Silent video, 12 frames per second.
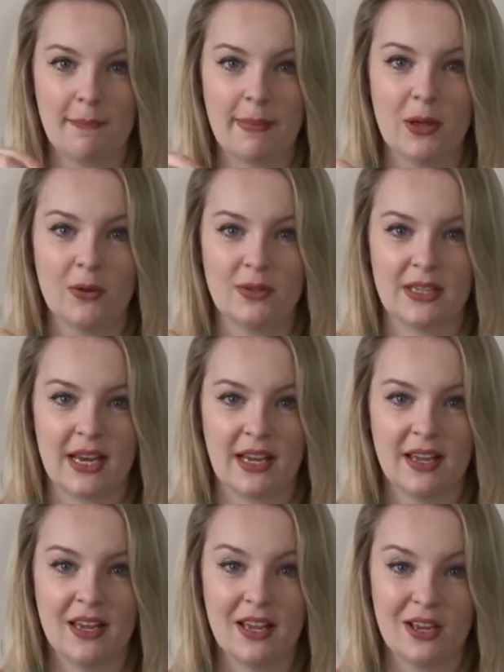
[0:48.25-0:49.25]
building
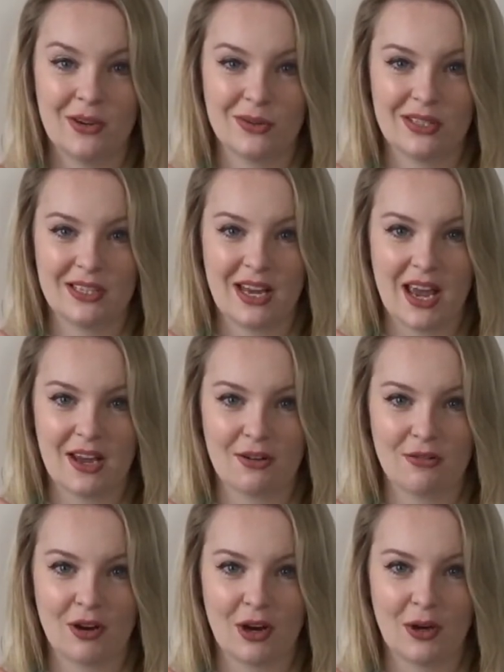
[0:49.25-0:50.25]
your
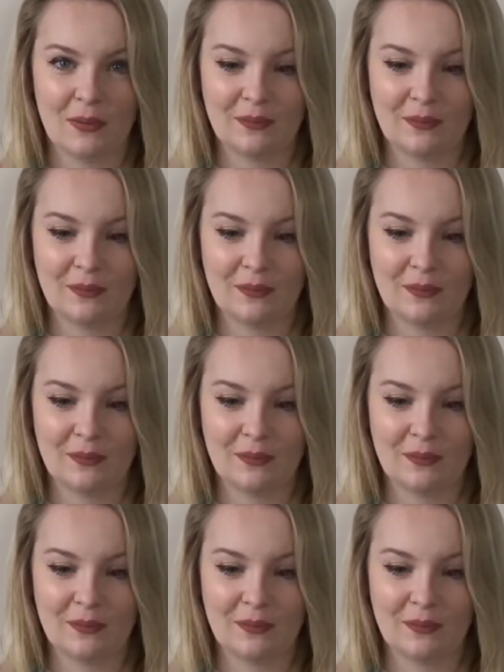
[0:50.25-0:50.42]
scarecrow.